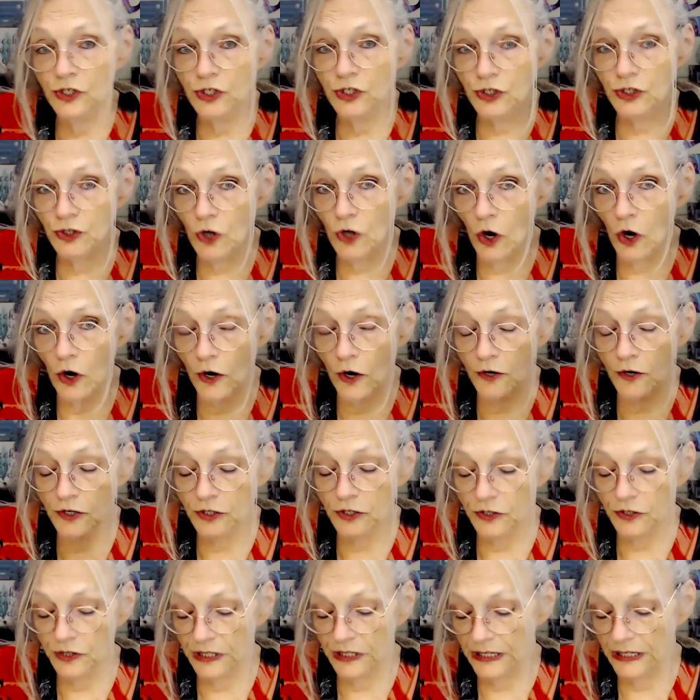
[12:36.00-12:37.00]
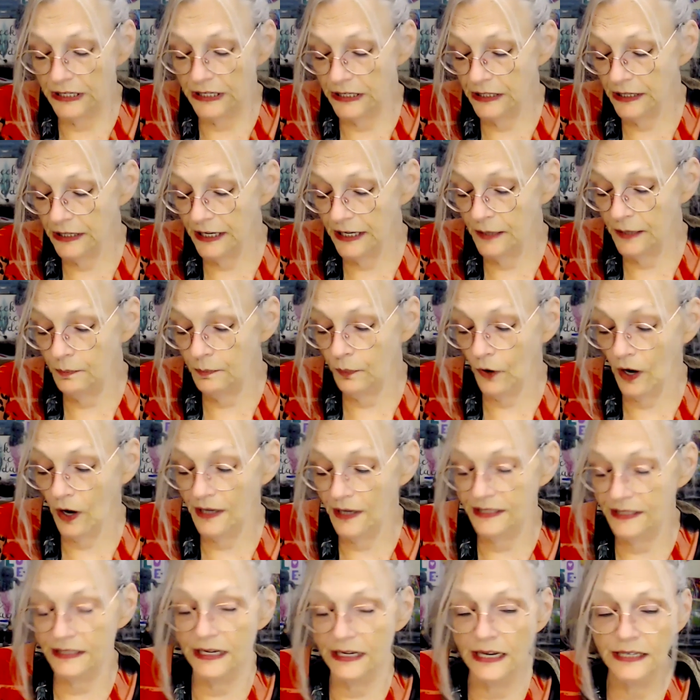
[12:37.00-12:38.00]
start the healing
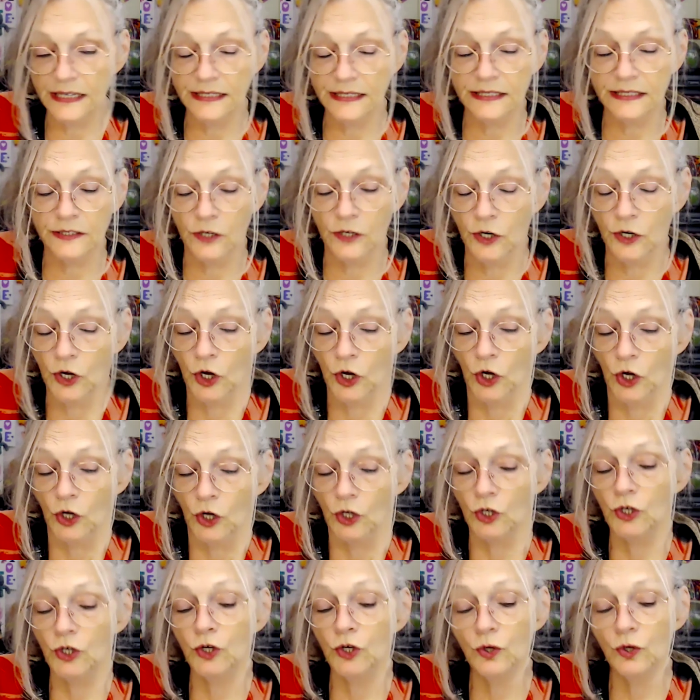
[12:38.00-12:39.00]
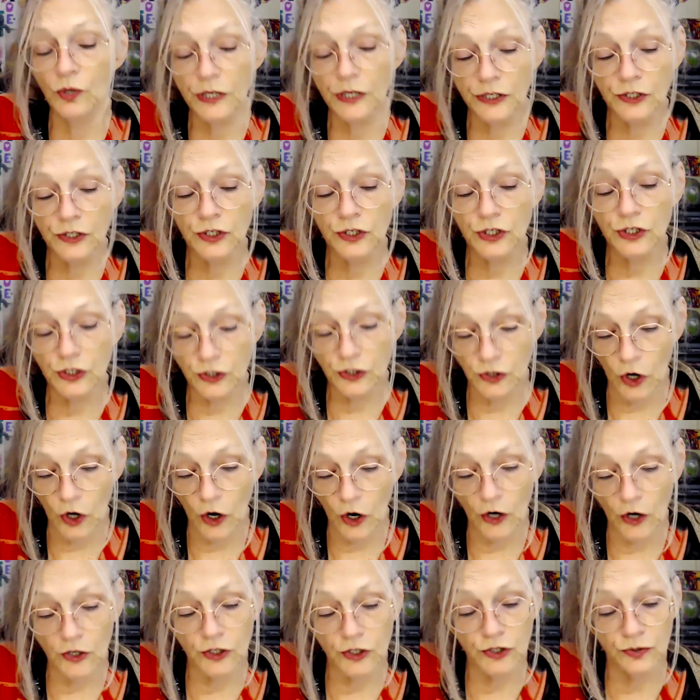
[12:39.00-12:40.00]
process. You can
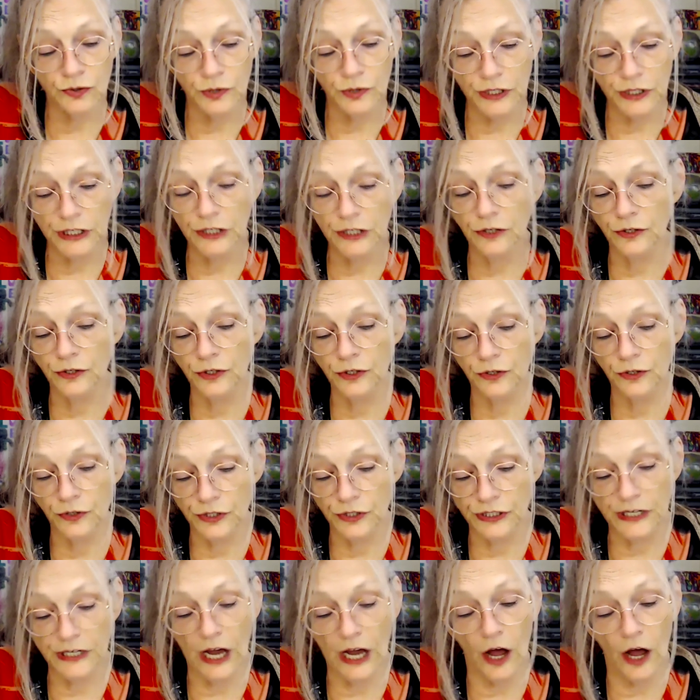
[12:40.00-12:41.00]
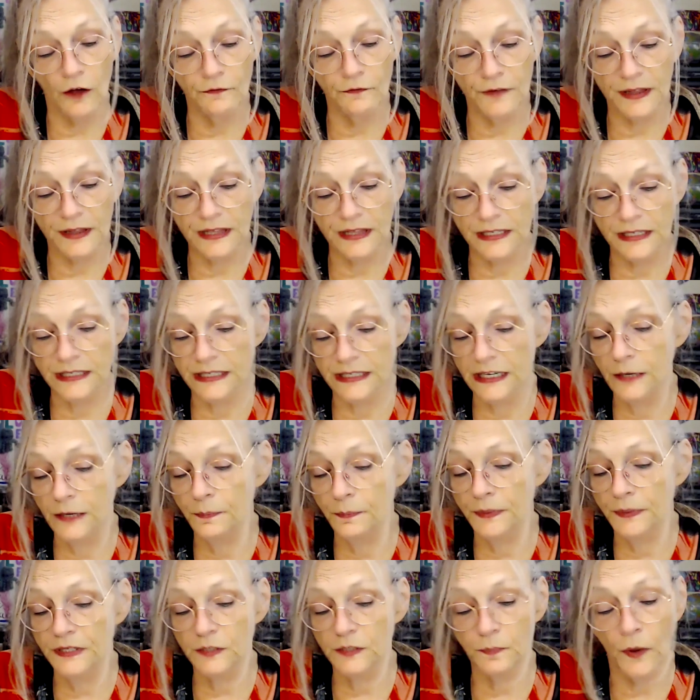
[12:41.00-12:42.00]
start to heal yourself at the
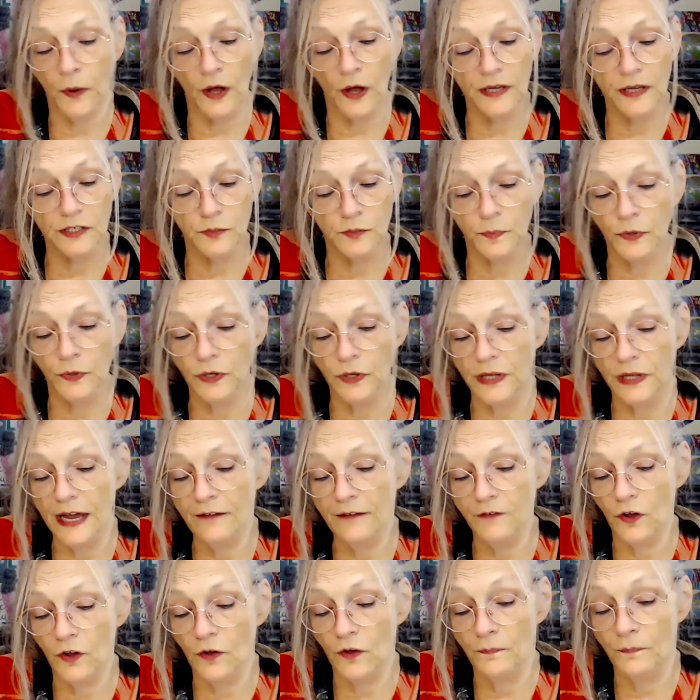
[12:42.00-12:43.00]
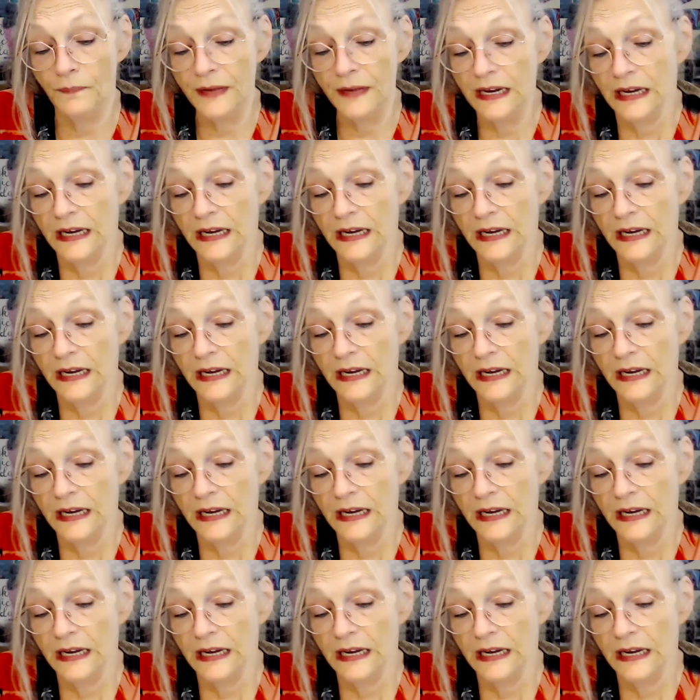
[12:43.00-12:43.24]
deepest possible level.